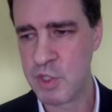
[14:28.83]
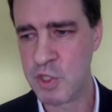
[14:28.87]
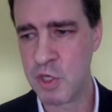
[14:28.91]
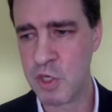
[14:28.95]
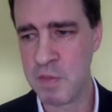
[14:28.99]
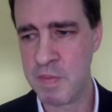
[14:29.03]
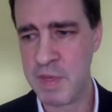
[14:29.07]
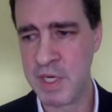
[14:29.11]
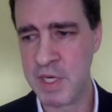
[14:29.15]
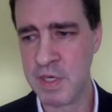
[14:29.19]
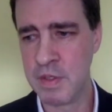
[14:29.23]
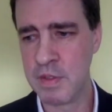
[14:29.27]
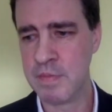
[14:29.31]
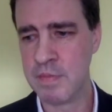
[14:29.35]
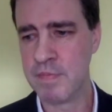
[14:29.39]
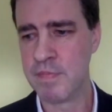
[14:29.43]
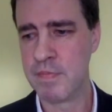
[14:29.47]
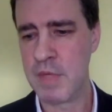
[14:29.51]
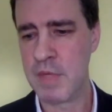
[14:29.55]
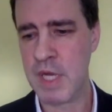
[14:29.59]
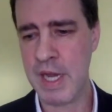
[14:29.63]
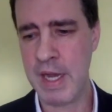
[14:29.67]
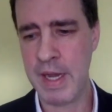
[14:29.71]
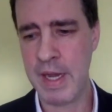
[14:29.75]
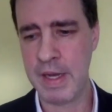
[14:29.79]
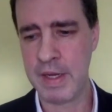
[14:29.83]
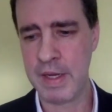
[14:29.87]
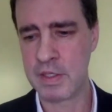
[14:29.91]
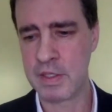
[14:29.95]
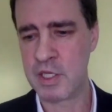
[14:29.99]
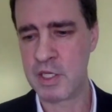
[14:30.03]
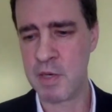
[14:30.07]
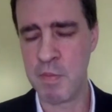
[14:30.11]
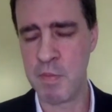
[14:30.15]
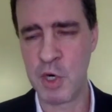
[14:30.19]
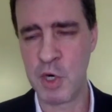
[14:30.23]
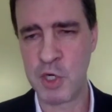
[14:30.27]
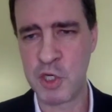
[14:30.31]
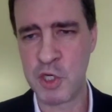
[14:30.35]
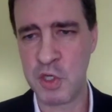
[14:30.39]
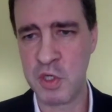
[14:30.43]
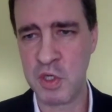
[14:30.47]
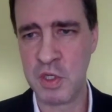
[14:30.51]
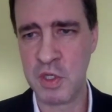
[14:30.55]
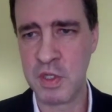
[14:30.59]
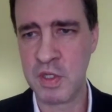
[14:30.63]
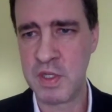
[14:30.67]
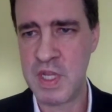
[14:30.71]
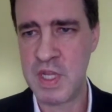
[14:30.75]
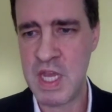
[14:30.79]
German
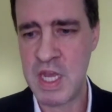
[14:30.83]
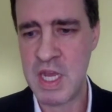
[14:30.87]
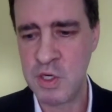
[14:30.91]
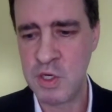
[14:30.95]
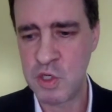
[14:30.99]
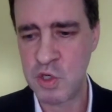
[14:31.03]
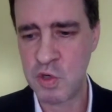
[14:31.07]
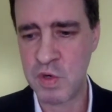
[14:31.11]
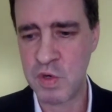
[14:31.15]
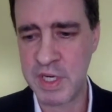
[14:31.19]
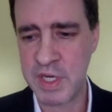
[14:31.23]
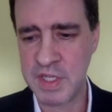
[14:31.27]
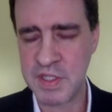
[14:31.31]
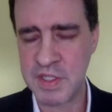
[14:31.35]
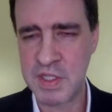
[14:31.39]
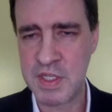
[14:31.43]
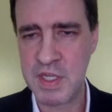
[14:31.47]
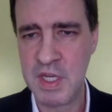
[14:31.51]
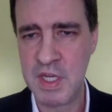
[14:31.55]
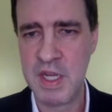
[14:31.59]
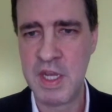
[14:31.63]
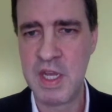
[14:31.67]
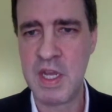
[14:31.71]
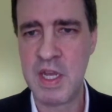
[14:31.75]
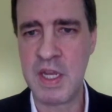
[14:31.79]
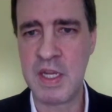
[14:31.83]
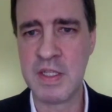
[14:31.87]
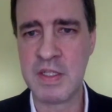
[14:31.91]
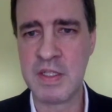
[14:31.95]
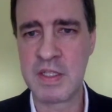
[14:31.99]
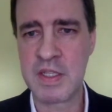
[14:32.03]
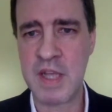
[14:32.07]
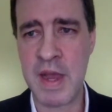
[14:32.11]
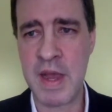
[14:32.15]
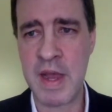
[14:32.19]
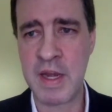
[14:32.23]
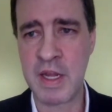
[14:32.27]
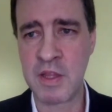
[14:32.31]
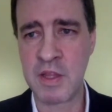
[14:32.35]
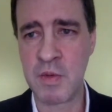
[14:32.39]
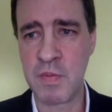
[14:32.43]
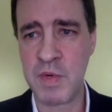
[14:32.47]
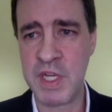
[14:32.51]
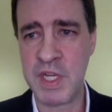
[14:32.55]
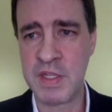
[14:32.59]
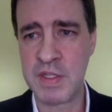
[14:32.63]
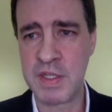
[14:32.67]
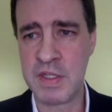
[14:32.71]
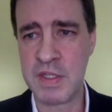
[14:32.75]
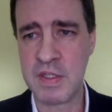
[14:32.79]
commercial interest in signing the
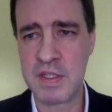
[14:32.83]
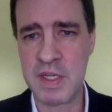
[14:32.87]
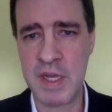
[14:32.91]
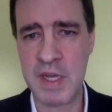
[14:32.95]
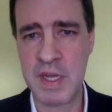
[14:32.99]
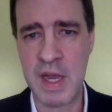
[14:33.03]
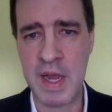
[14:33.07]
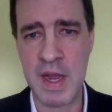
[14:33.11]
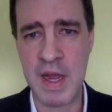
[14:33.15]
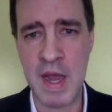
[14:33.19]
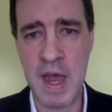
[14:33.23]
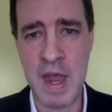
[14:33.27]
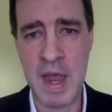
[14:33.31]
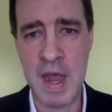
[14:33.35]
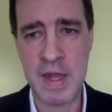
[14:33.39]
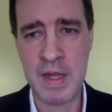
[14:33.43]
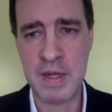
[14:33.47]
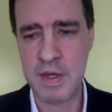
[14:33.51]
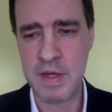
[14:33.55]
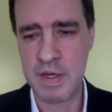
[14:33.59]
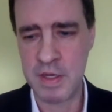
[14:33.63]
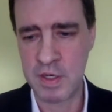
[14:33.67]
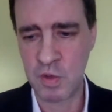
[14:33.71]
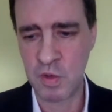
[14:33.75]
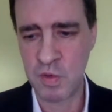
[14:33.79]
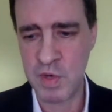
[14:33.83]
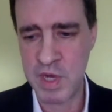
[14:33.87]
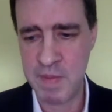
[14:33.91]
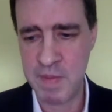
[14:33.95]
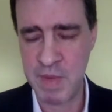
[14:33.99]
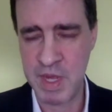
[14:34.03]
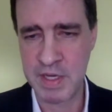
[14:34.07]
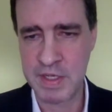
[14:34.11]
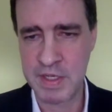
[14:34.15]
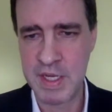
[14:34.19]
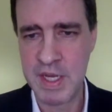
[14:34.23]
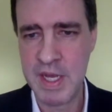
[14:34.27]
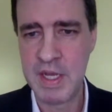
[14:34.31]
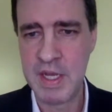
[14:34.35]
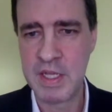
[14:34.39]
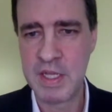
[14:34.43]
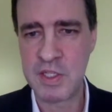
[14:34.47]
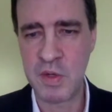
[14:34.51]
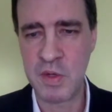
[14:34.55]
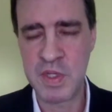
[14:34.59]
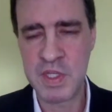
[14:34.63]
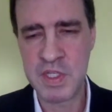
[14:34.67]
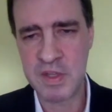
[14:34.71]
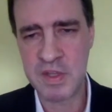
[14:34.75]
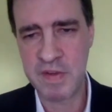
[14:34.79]
recent CAI agreement.
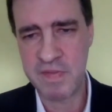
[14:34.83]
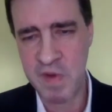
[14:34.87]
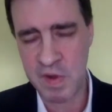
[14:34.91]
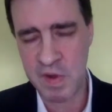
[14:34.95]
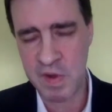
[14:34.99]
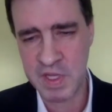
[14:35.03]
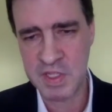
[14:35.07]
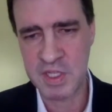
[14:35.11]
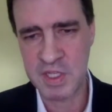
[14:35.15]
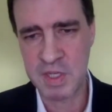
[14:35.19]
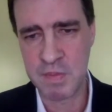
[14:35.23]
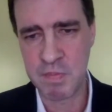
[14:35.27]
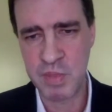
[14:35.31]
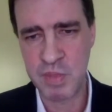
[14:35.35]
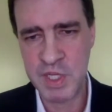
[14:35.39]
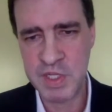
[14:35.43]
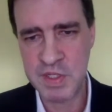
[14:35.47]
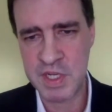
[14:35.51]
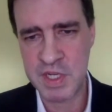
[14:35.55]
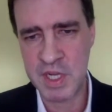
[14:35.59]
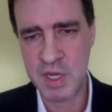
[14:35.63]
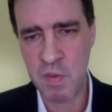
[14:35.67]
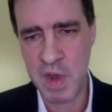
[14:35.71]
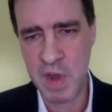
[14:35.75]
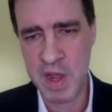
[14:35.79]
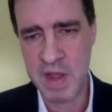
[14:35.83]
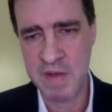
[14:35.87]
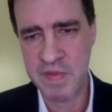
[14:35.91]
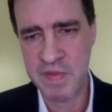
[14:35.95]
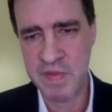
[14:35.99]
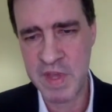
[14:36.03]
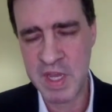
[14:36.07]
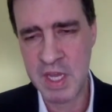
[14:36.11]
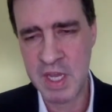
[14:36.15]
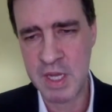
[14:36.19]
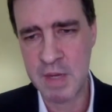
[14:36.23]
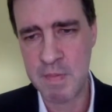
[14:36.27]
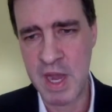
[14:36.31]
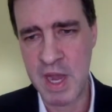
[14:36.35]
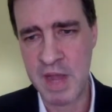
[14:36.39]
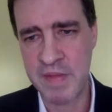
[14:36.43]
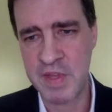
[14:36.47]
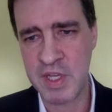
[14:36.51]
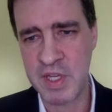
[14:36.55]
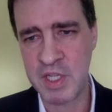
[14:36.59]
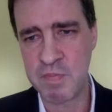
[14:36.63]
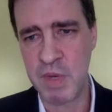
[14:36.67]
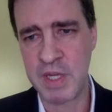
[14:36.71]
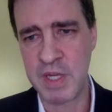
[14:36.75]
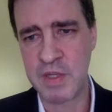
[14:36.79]
So this is a fairly simplistic way of thinking about
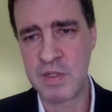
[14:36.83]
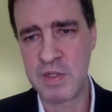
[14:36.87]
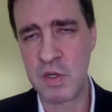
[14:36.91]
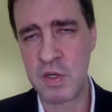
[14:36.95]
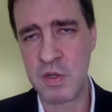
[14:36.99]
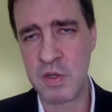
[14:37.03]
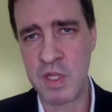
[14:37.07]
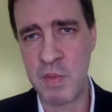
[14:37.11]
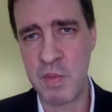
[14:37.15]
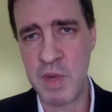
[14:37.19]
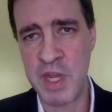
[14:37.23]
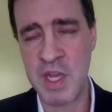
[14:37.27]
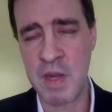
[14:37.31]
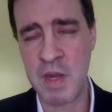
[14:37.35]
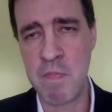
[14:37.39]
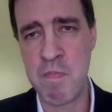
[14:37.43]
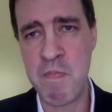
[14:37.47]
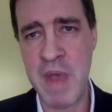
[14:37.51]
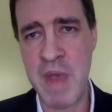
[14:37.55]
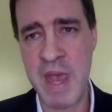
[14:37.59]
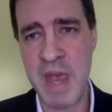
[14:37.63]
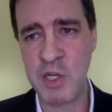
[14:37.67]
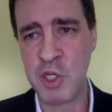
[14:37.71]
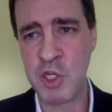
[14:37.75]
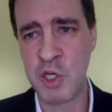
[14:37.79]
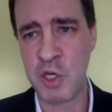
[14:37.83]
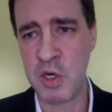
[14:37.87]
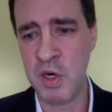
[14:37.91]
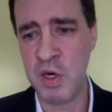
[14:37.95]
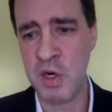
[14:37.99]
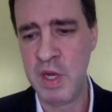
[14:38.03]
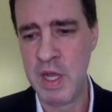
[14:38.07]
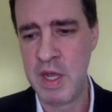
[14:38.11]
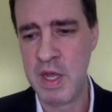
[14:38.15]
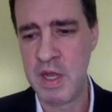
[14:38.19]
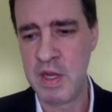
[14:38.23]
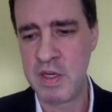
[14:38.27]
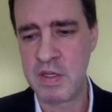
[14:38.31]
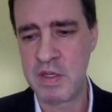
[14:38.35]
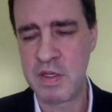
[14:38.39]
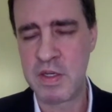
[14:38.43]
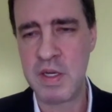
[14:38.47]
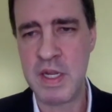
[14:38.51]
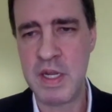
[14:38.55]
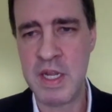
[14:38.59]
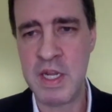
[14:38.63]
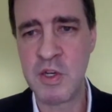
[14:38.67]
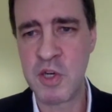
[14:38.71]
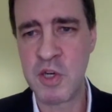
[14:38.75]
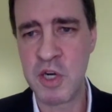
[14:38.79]
this, but certainly we can measure
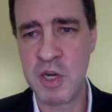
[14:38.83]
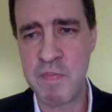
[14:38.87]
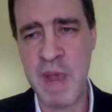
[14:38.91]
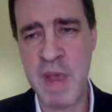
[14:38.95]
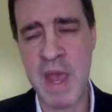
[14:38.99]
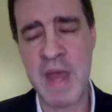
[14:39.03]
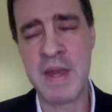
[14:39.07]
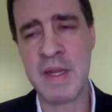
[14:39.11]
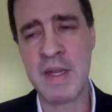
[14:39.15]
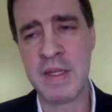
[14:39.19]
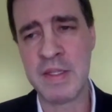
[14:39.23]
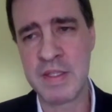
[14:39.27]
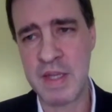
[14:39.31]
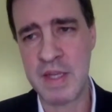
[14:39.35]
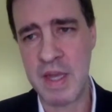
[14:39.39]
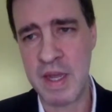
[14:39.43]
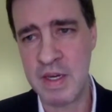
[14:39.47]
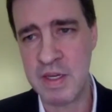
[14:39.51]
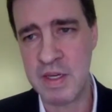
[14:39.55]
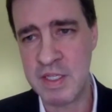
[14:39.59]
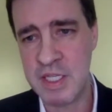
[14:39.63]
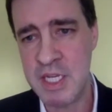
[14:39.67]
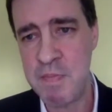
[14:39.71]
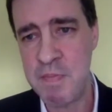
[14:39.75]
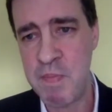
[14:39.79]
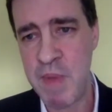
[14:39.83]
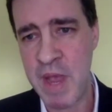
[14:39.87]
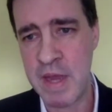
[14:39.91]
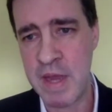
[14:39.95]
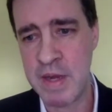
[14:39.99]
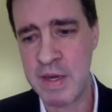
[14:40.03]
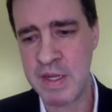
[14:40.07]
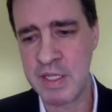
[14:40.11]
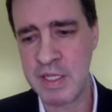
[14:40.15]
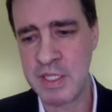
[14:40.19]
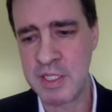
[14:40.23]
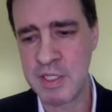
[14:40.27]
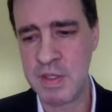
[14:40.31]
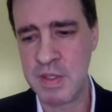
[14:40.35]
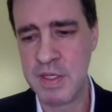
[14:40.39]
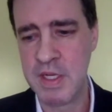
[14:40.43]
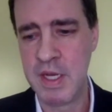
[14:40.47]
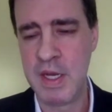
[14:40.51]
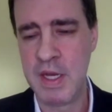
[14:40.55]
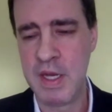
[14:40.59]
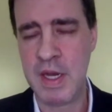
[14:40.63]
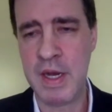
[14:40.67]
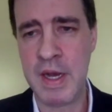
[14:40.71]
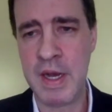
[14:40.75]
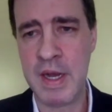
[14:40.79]
interdependence and dependence
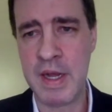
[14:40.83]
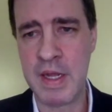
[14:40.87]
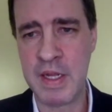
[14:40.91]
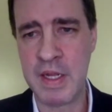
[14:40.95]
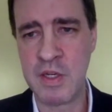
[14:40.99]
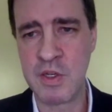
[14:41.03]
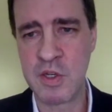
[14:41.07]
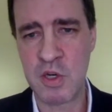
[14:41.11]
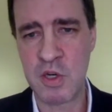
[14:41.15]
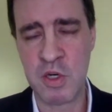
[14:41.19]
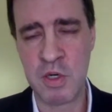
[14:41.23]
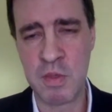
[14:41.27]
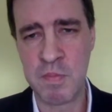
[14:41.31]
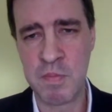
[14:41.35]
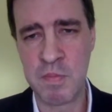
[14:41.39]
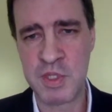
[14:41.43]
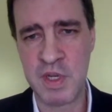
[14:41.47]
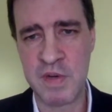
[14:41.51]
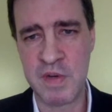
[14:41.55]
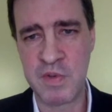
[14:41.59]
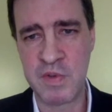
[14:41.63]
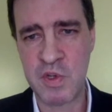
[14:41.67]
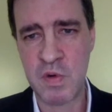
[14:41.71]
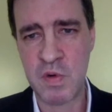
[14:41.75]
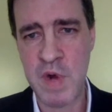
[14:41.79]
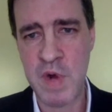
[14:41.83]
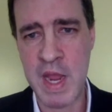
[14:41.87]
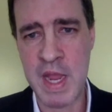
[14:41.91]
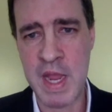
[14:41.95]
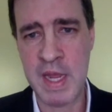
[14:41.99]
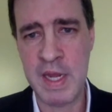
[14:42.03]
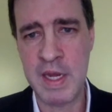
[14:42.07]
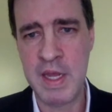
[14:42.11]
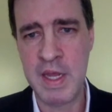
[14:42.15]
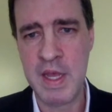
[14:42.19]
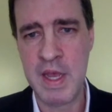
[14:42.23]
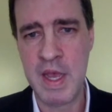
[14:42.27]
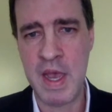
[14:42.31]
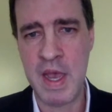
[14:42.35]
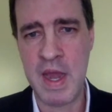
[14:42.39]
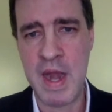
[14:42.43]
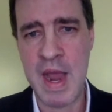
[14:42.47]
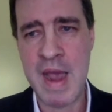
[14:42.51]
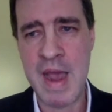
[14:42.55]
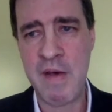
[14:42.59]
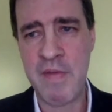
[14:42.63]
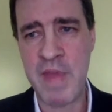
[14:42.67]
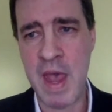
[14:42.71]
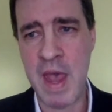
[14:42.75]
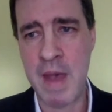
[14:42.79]
in terms of trade, and
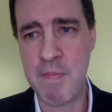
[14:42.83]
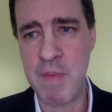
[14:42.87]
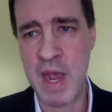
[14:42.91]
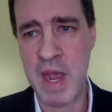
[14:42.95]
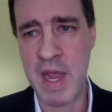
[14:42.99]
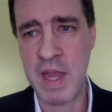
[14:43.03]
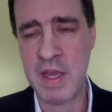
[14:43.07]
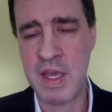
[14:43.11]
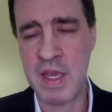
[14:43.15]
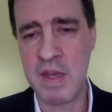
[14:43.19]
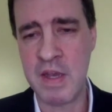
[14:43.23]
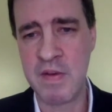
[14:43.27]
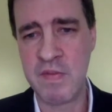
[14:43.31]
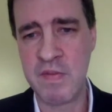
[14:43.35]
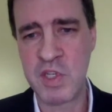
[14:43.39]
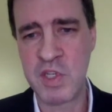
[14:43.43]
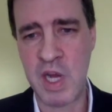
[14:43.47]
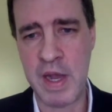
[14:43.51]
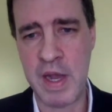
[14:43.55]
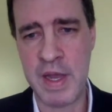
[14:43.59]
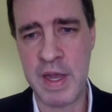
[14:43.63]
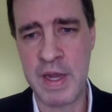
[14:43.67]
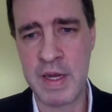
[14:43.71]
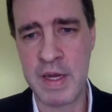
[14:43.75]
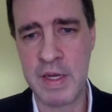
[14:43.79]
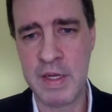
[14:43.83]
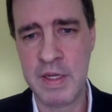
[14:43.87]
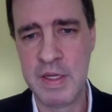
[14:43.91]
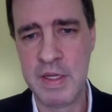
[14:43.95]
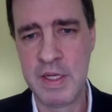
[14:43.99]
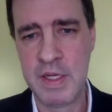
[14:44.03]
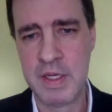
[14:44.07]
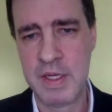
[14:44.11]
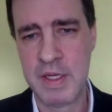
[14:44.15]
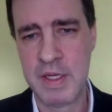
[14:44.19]
how that might give China